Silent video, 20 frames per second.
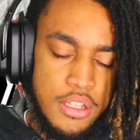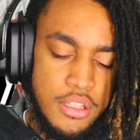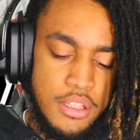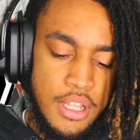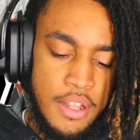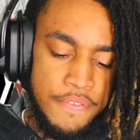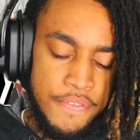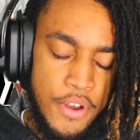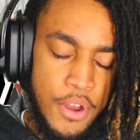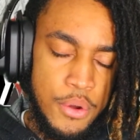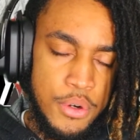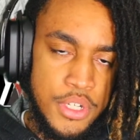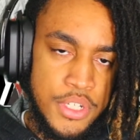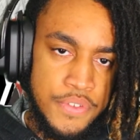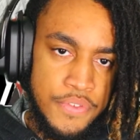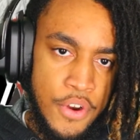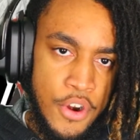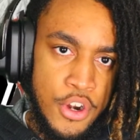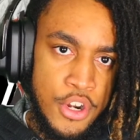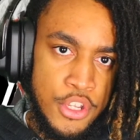The phone is
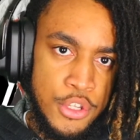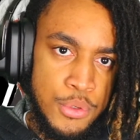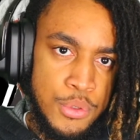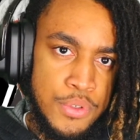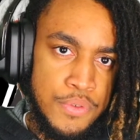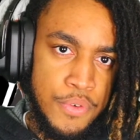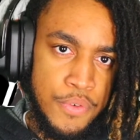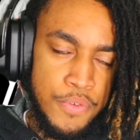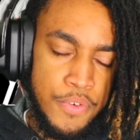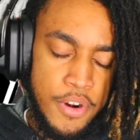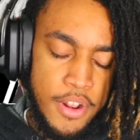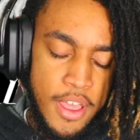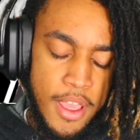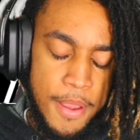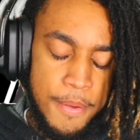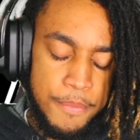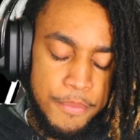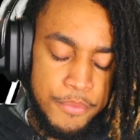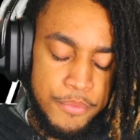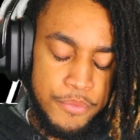very useful for
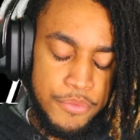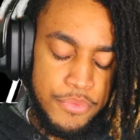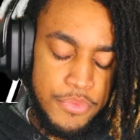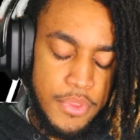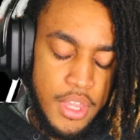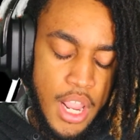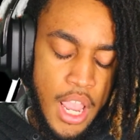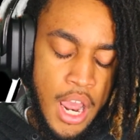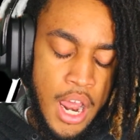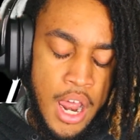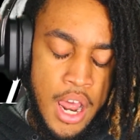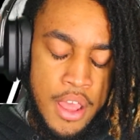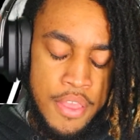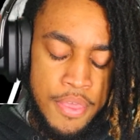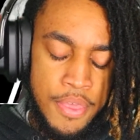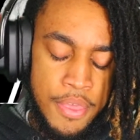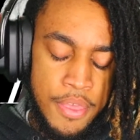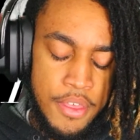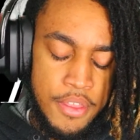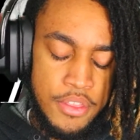that.
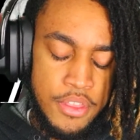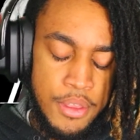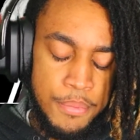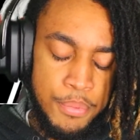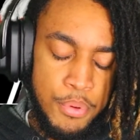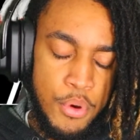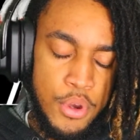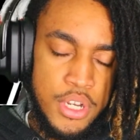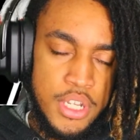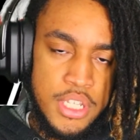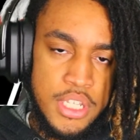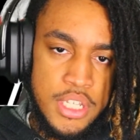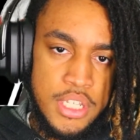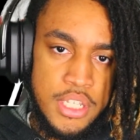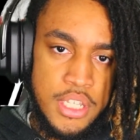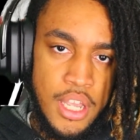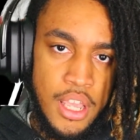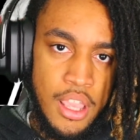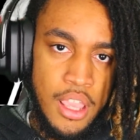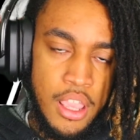And the point is to
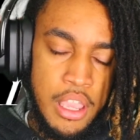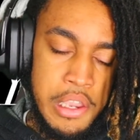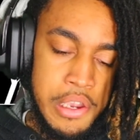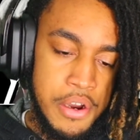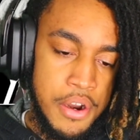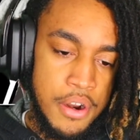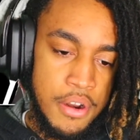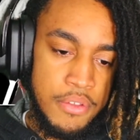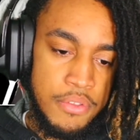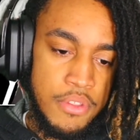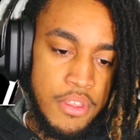say here,